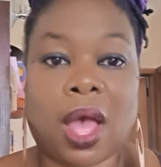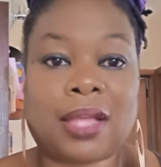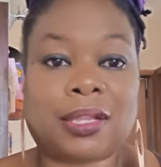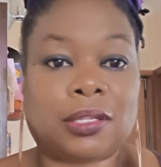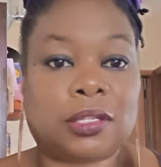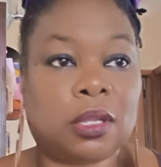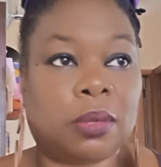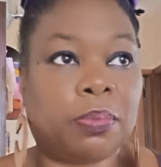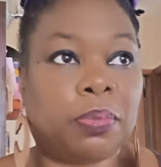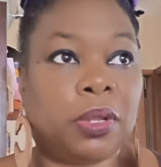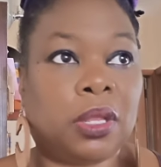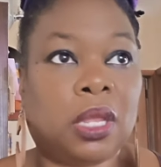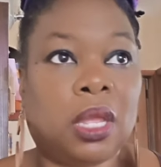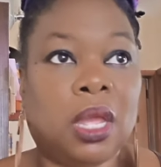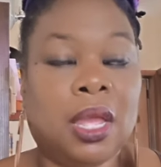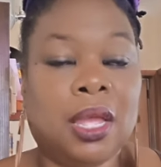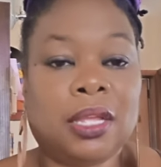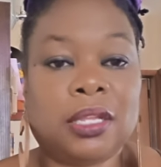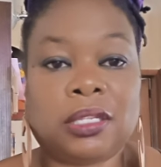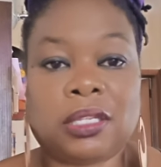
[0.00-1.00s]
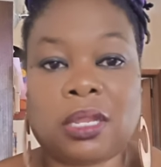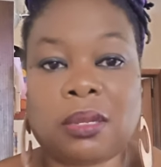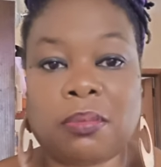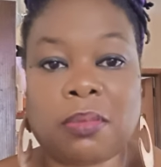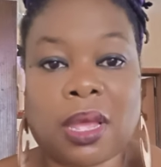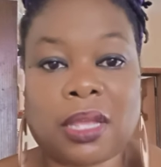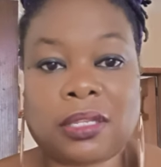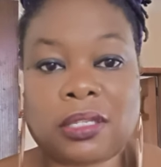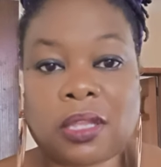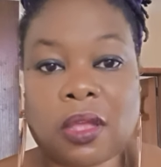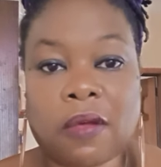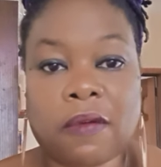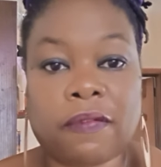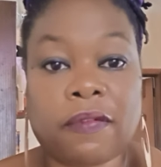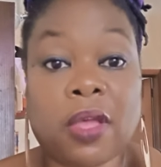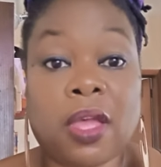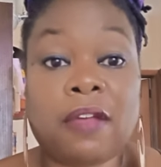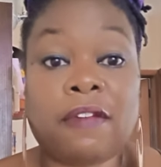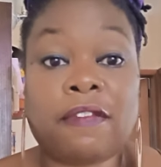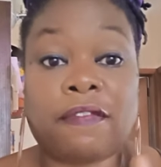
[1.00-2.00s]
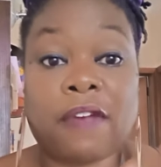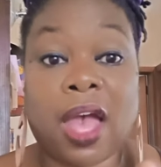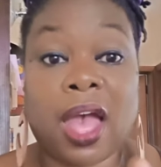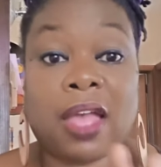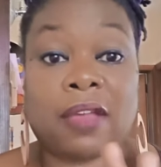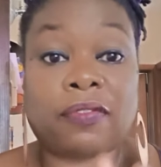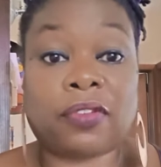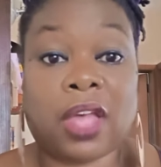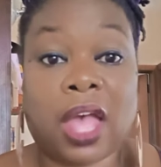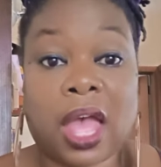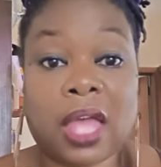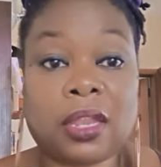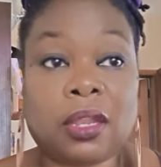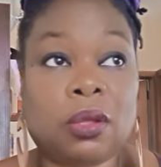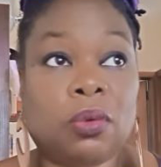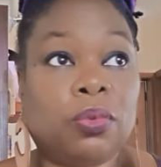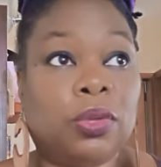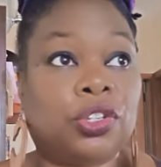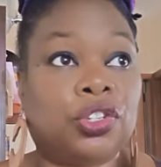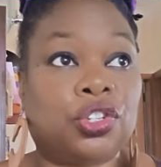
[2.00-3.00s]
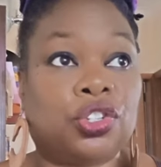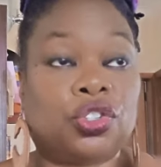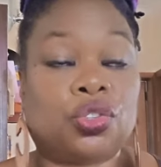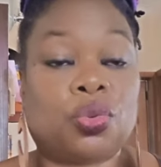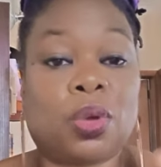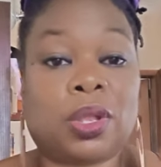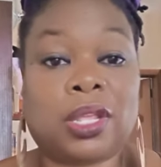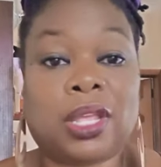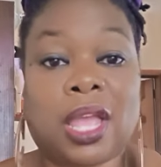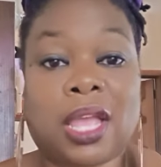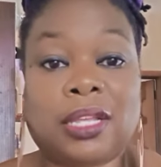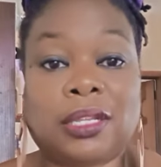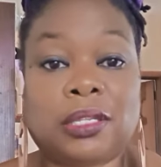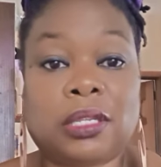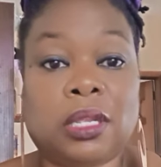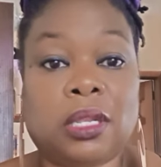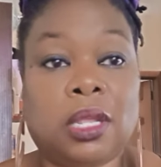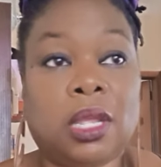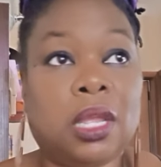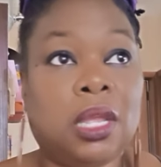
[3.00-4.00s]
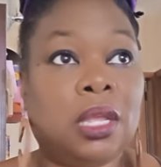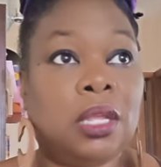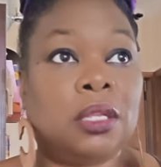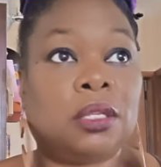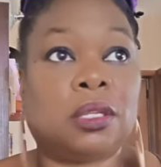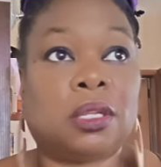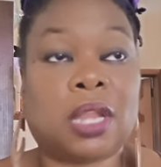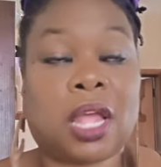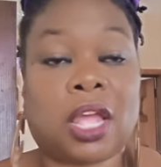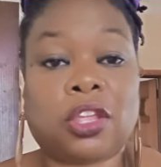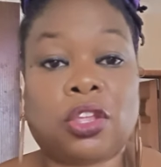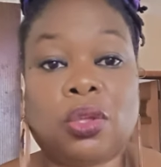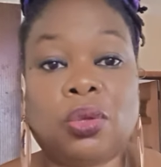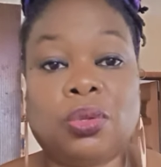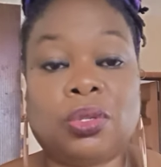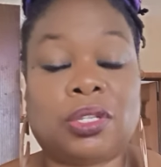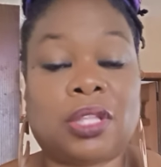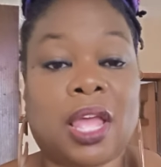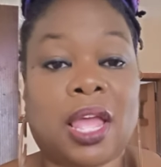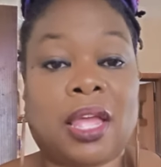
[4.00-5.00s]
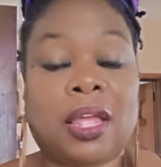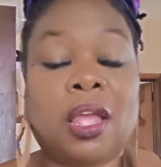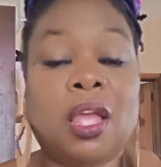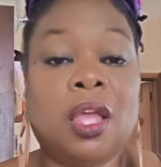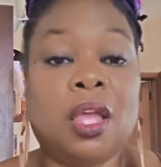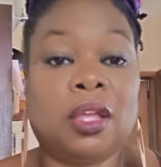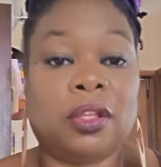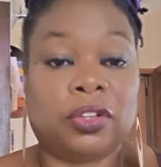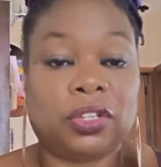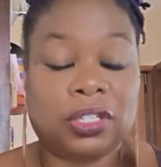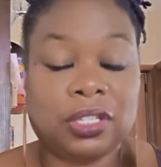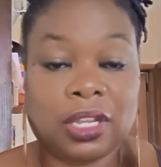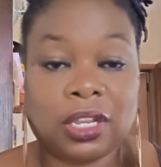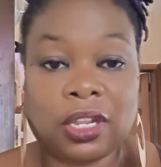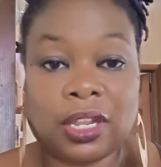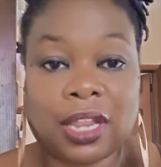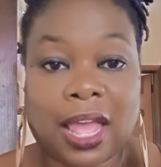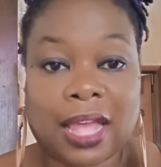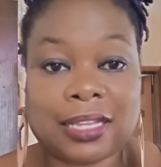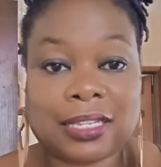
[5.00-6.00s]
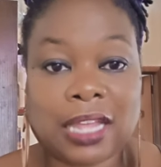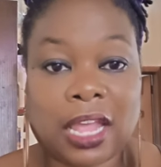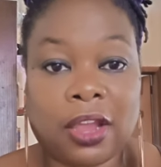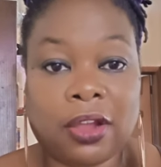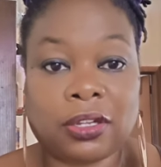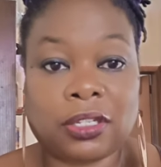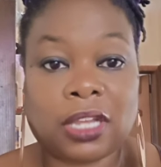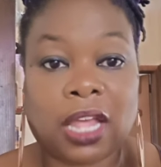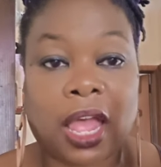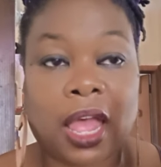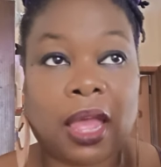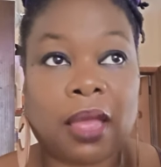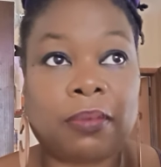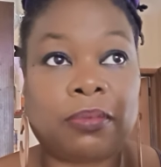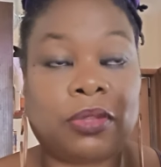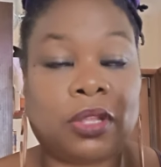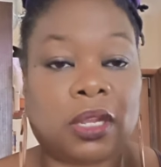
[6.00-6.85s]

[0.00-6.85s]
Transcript: I simply send myself 5 Ghana, which is 28 CDs, and I use that, send it as airtime.